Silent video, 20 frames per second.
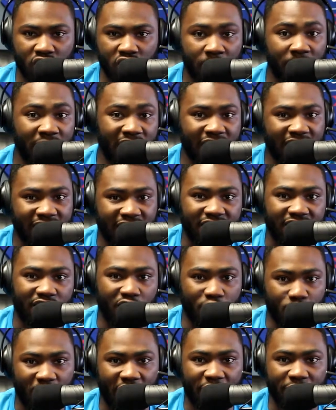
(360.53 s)
you know how many things had to
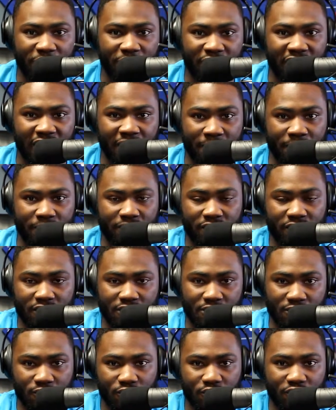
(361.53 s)
go right for the
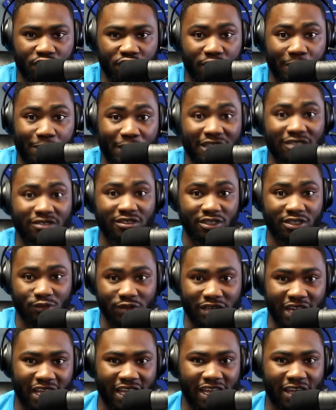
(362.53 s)
Patriots to
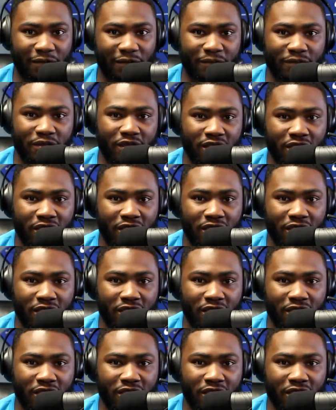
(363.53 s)
win that game?